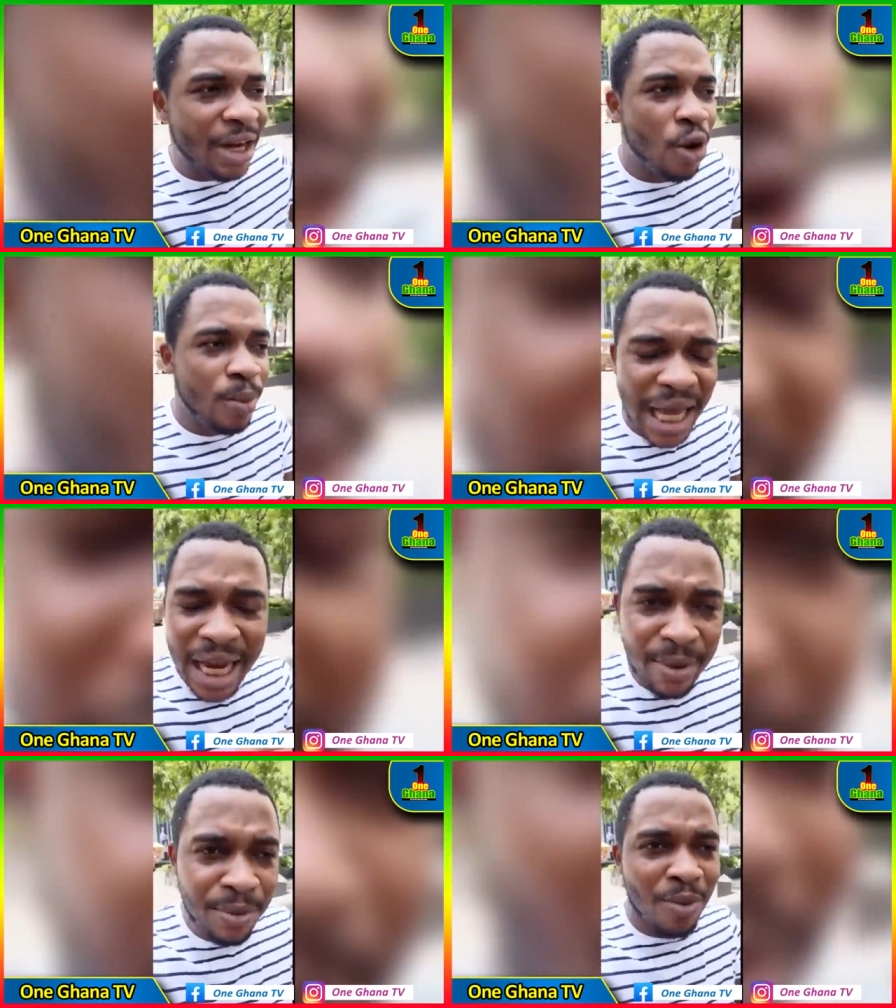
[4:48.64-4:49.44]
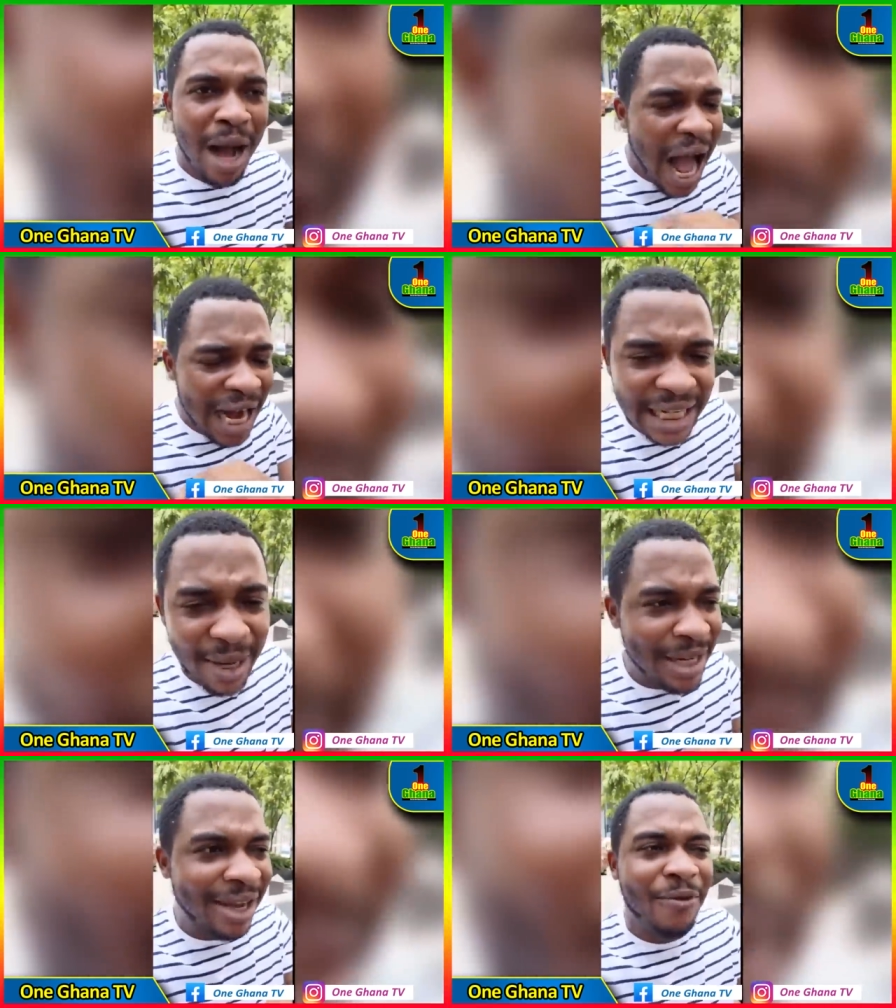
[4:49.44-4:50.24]
na obi enemy o ba hand
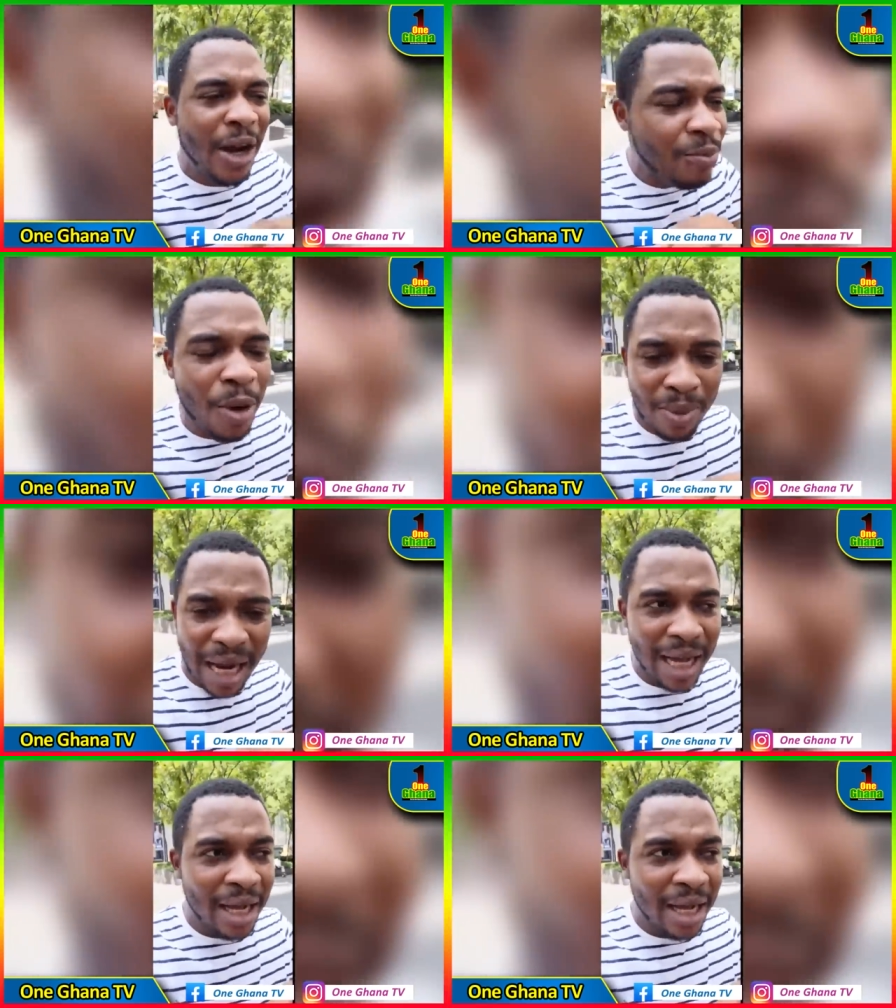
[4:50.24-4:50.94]
am here very popular.